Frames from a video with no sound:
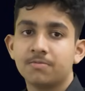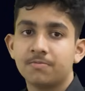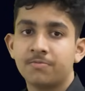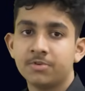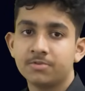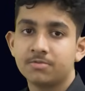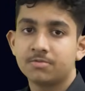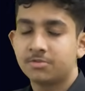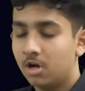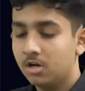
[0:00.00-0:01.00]
for
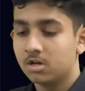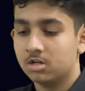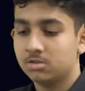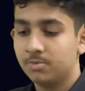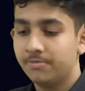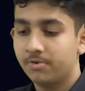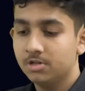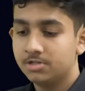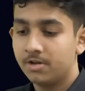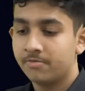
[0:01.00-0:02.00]
starters, we
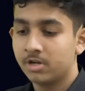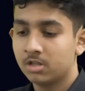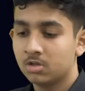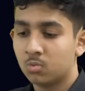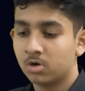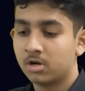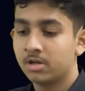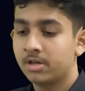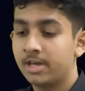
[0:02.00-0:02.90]
first have written the word